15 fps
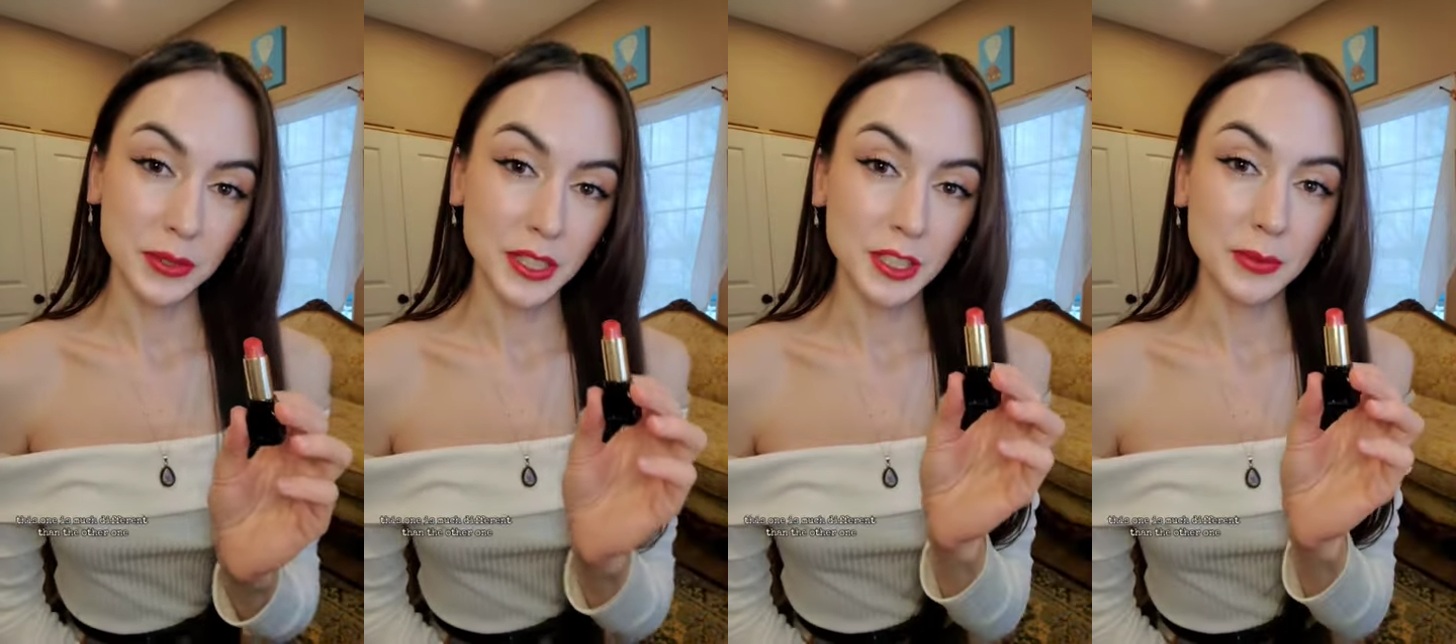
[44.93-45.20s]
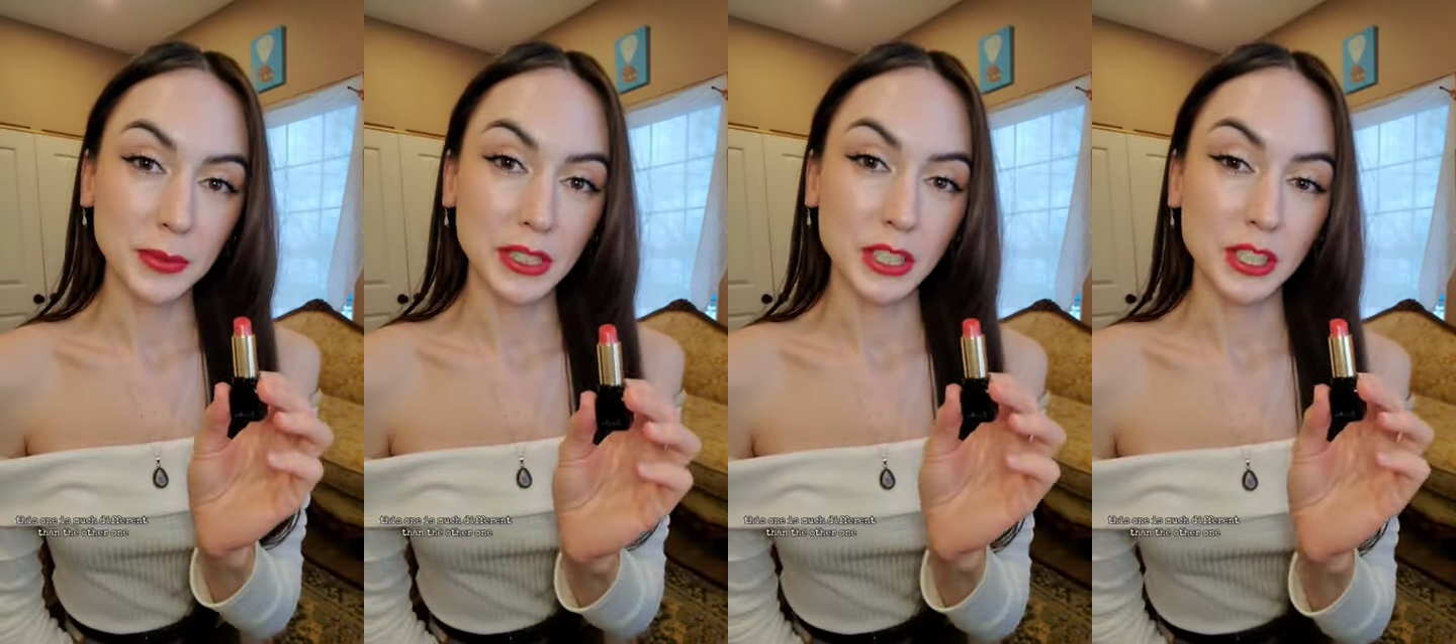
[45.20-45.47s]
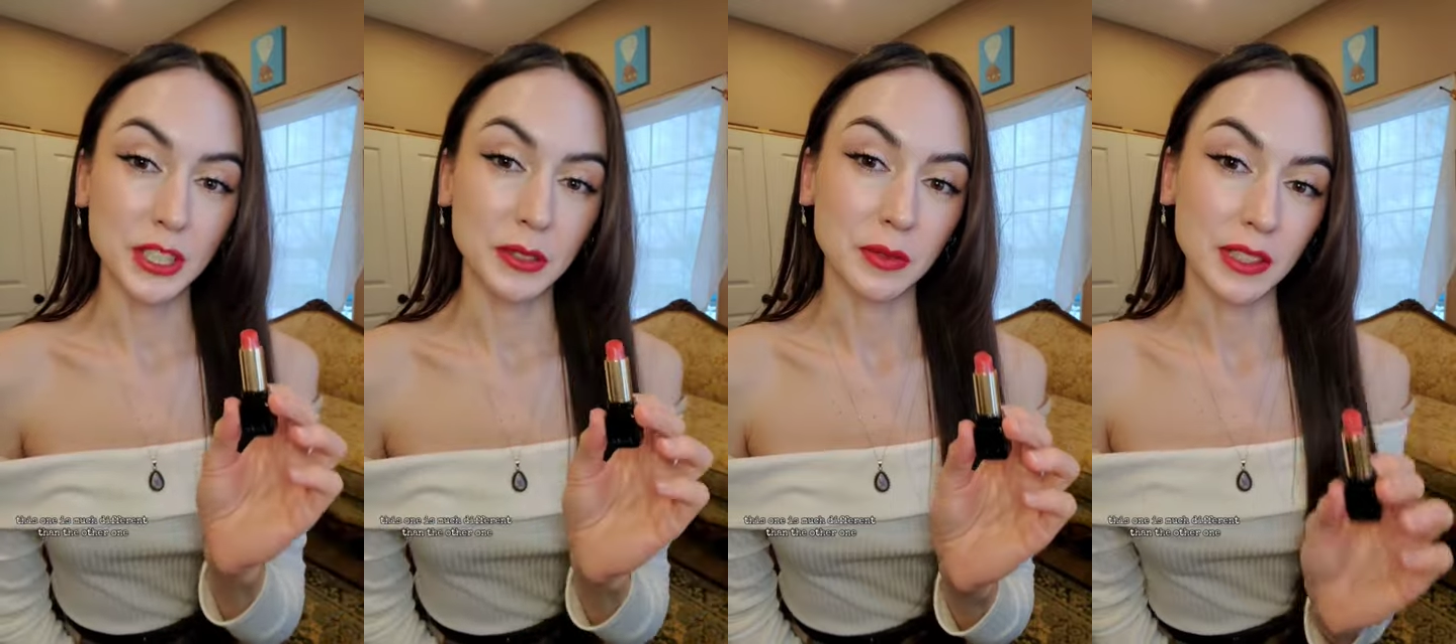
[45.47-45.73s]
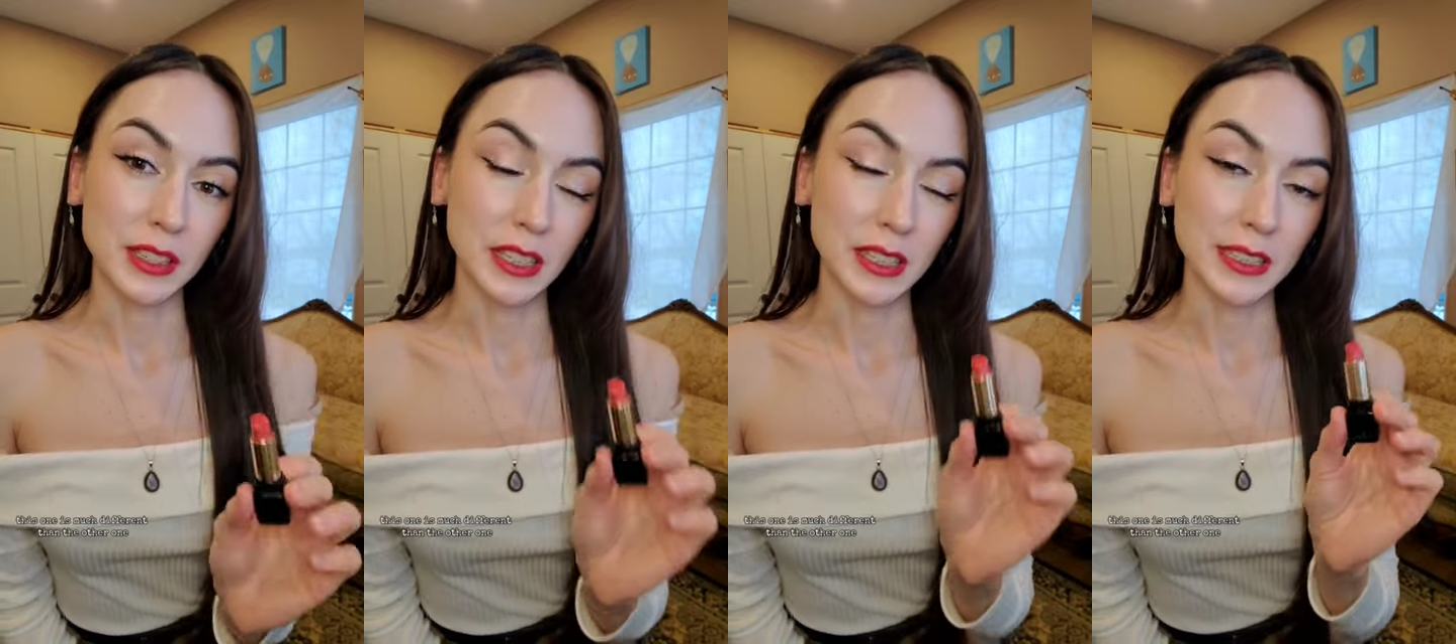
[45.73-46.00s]
This one is much
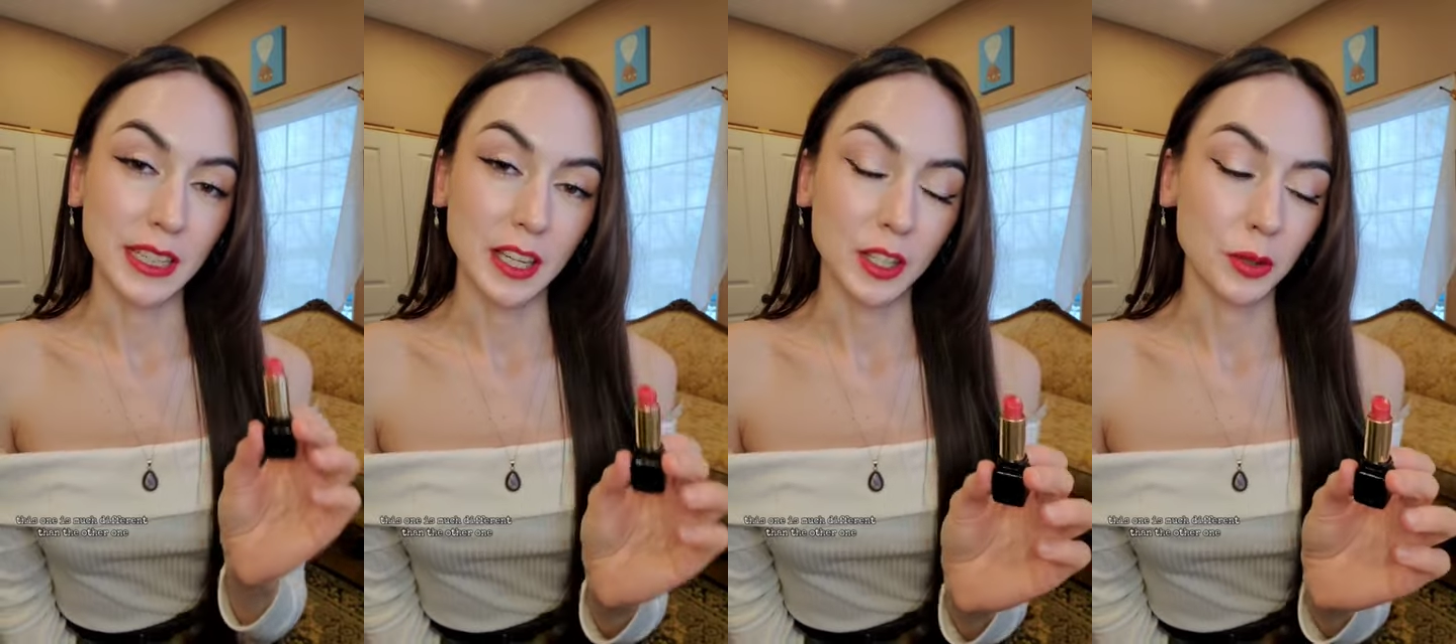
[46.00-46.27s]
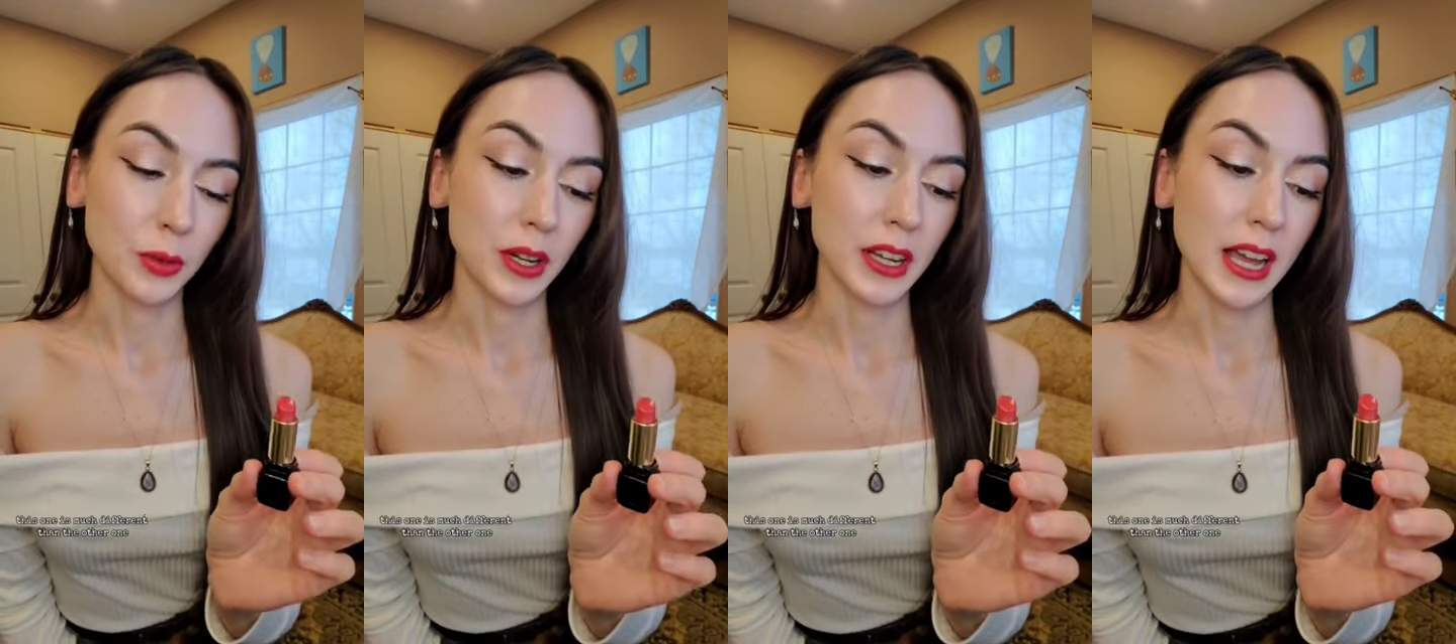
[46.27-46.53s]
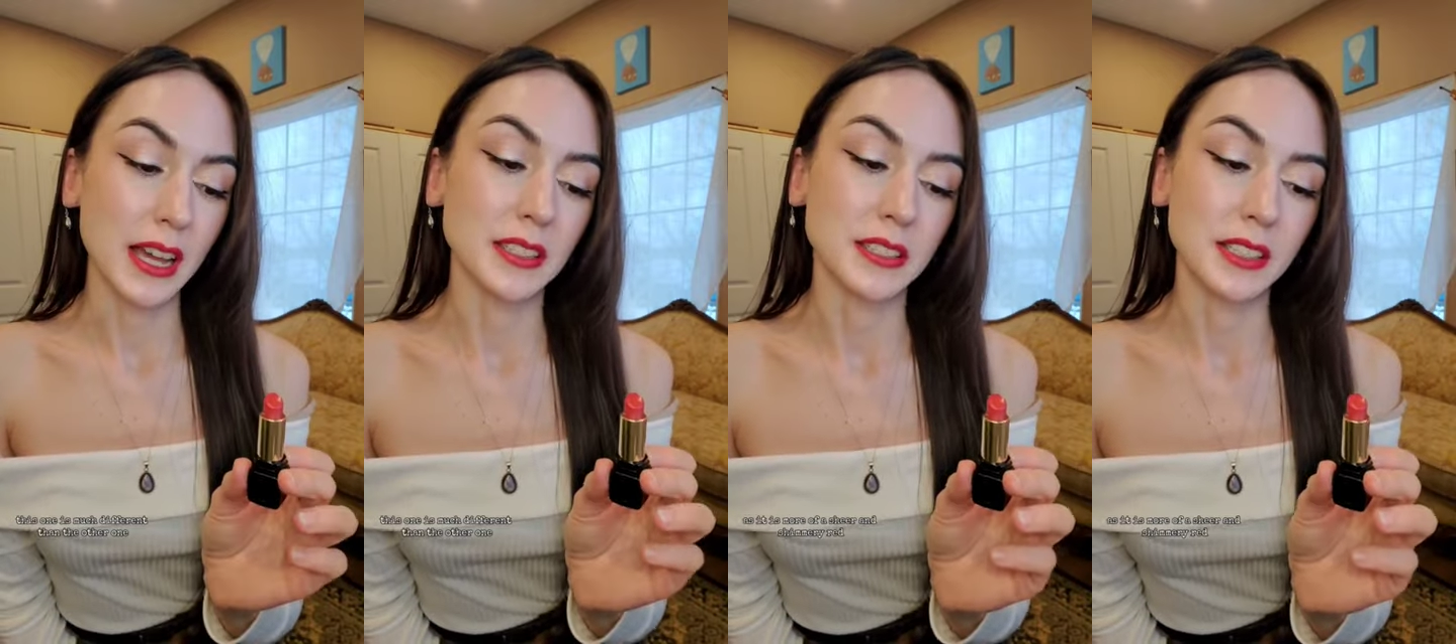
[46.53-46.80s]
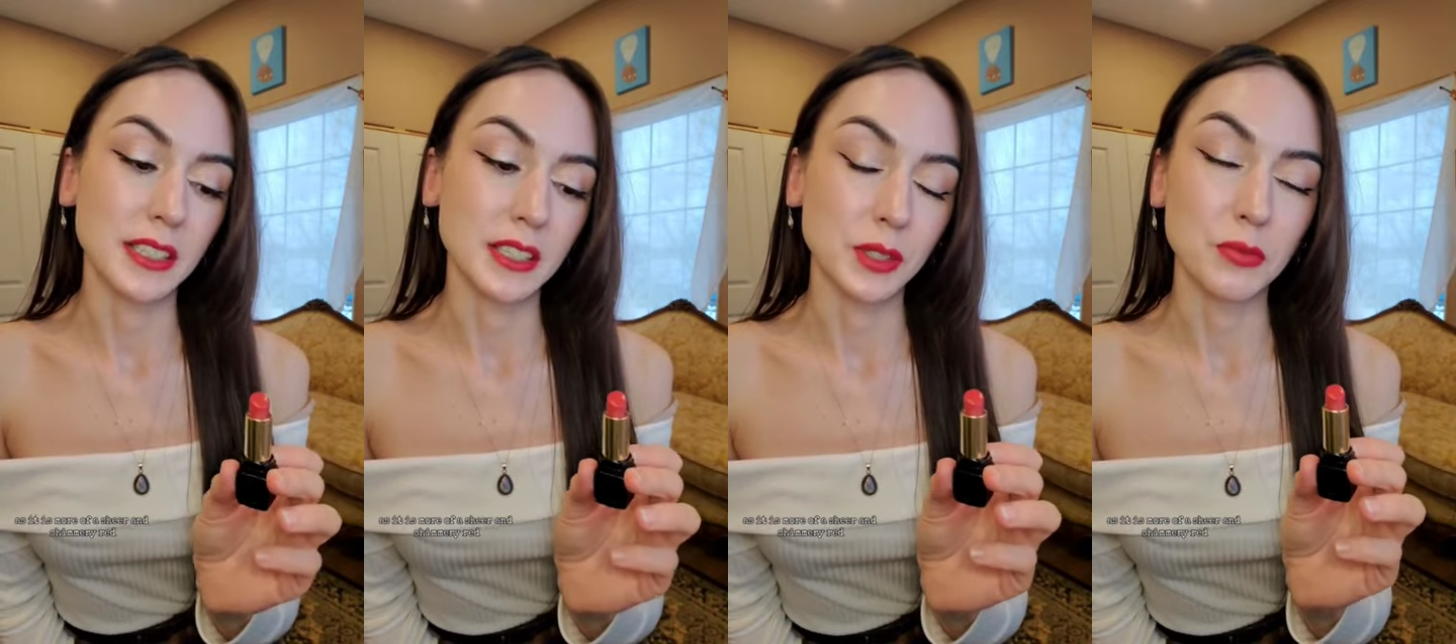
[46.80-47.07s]
different than the other one
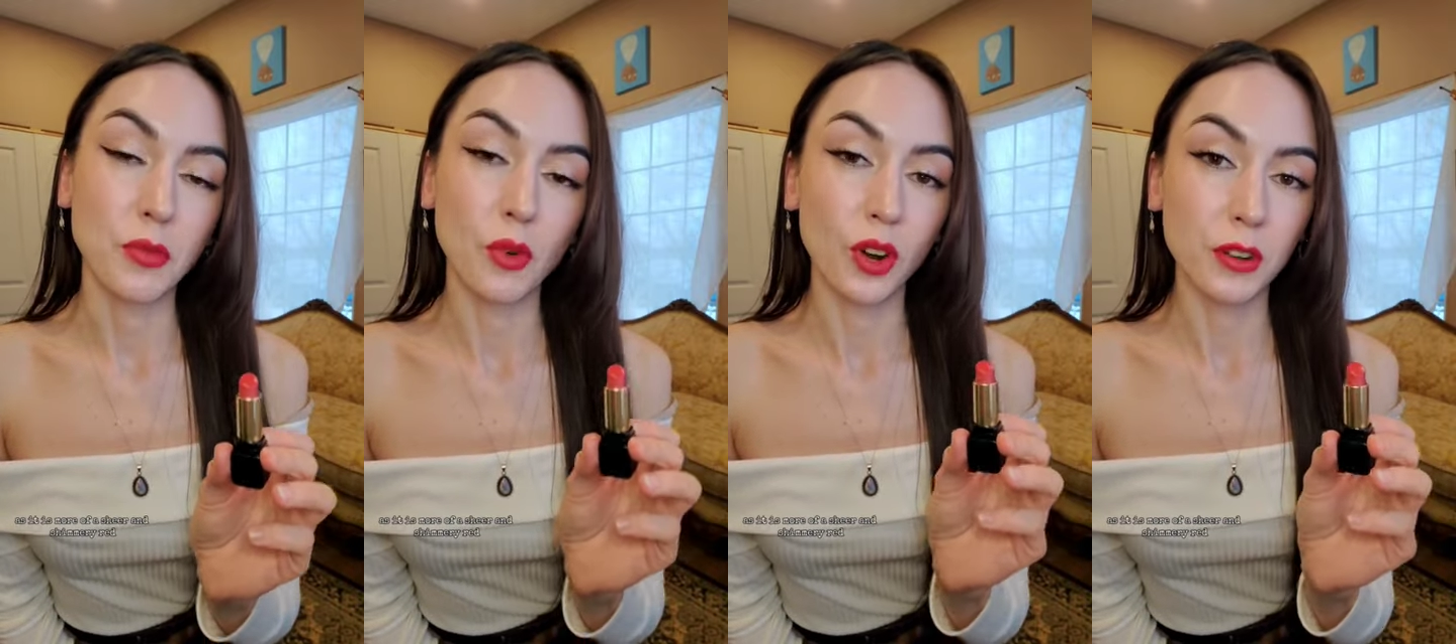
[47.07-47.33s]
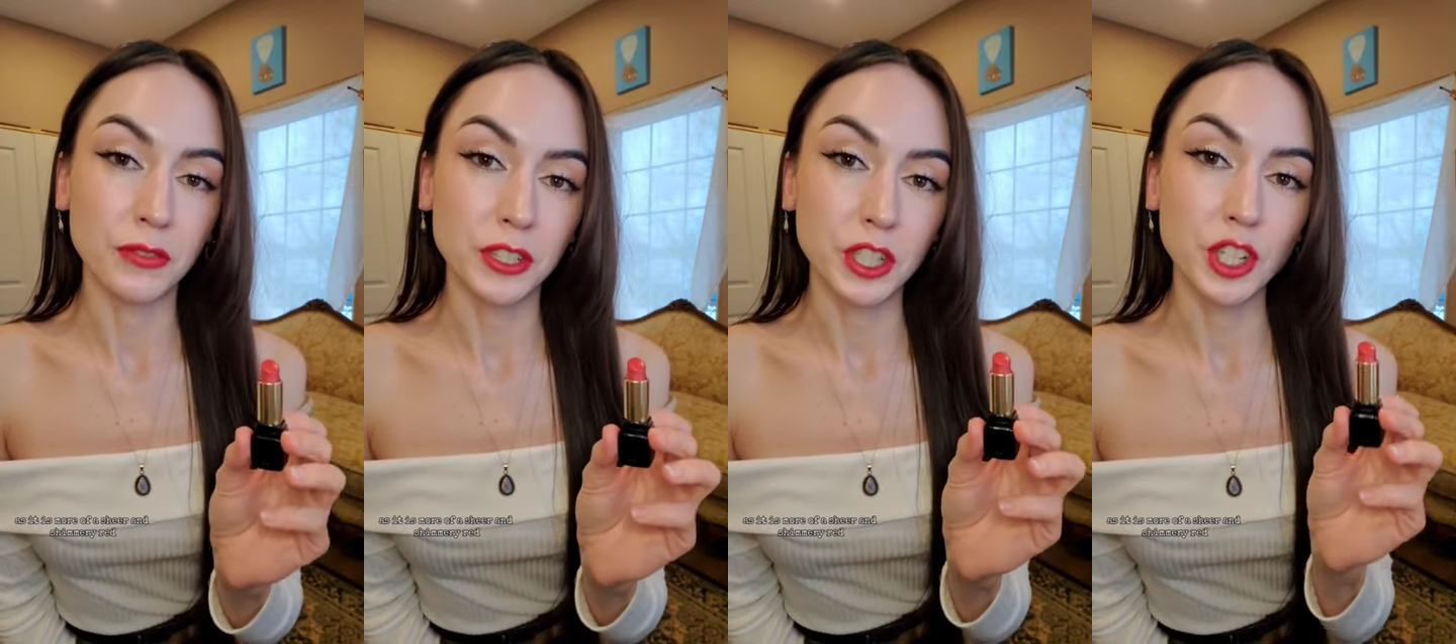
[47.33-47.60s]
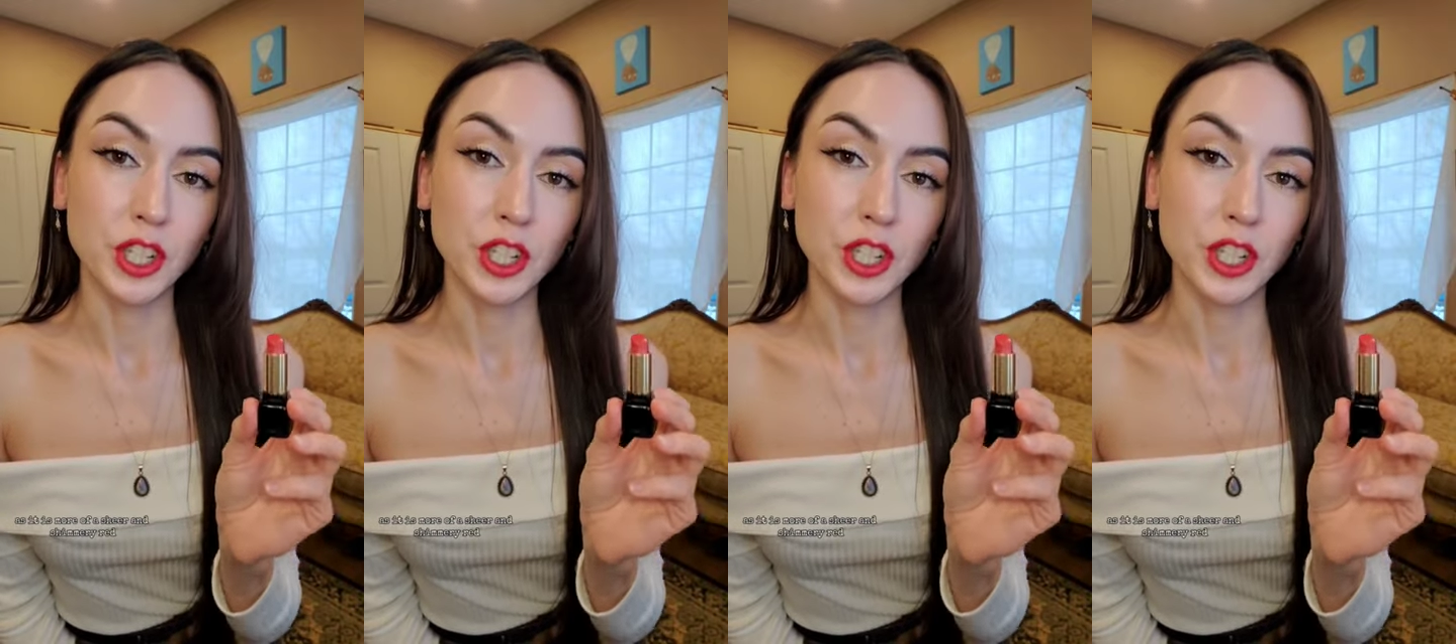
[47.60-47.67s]
as it is more